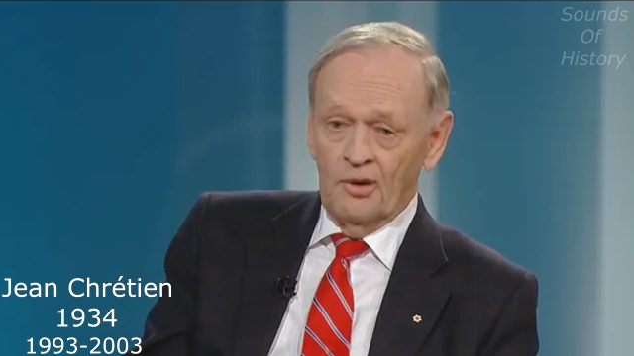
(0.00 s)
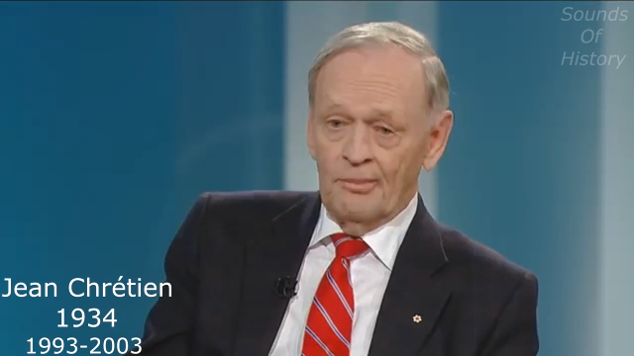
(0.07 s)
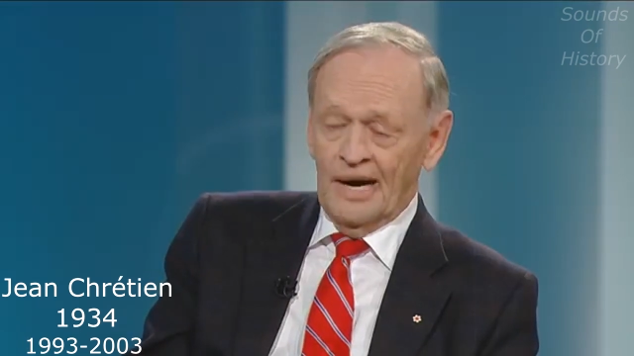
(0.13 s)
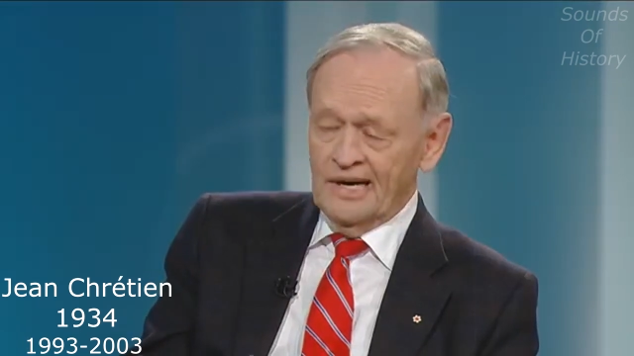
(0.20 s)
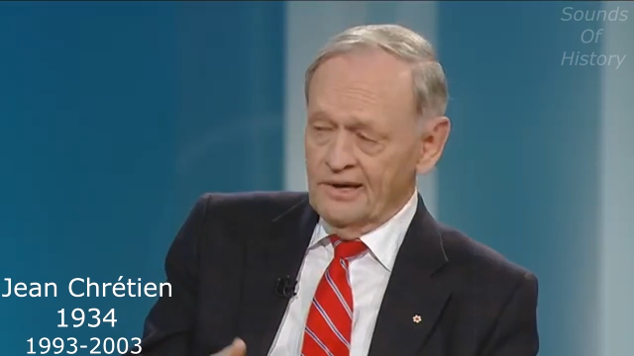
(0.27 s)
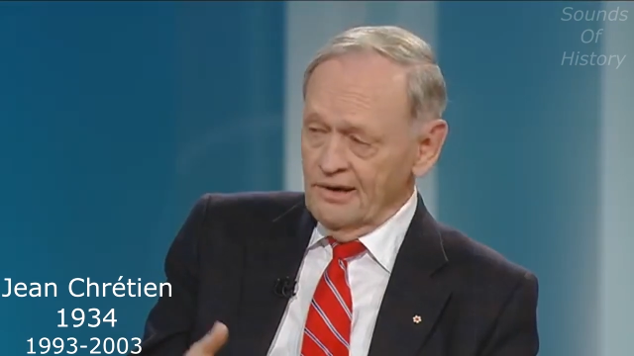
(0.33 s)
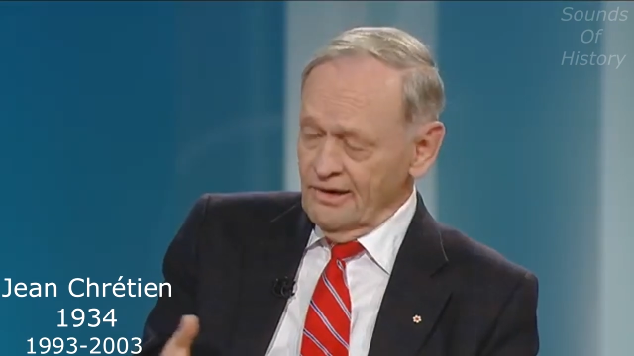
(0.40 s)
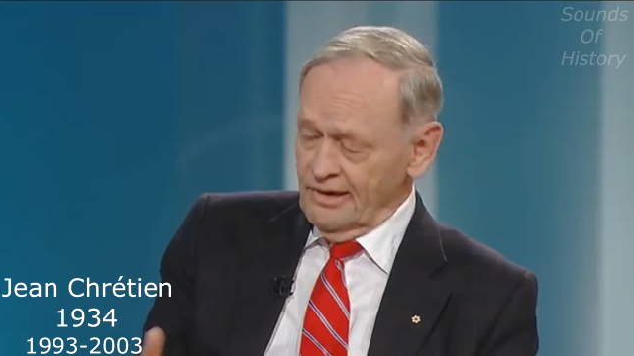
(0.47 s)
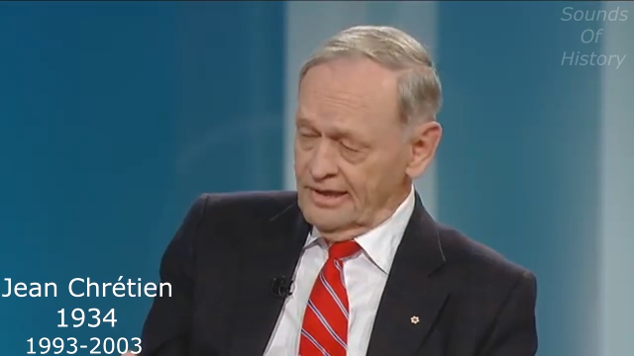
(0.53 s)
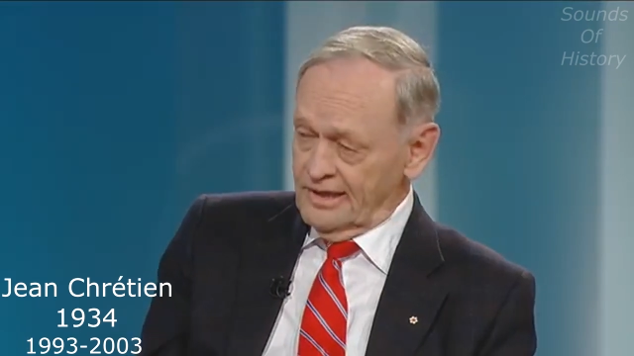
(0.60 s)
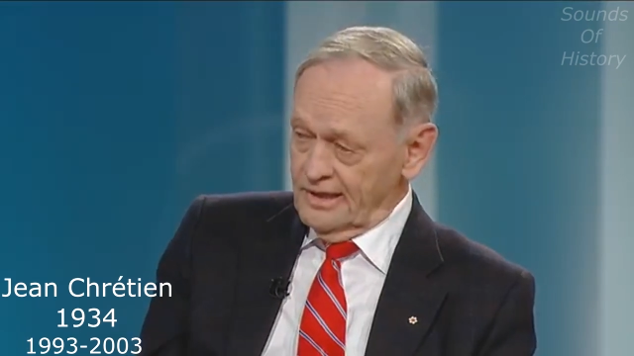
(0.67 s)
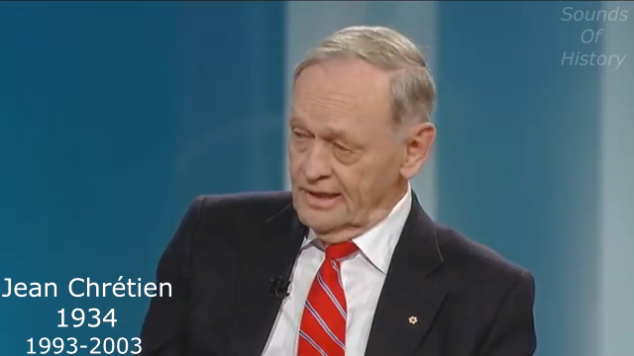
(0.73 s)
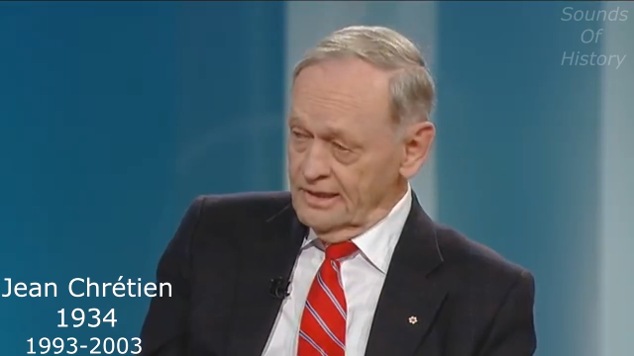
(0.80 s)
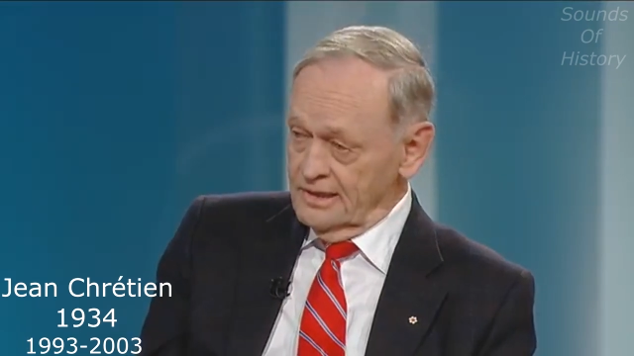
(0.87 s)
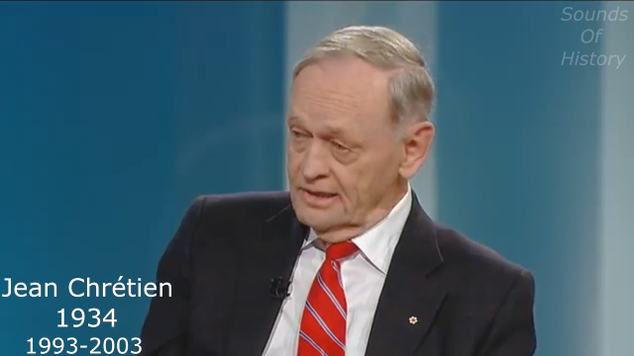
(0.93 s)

minority.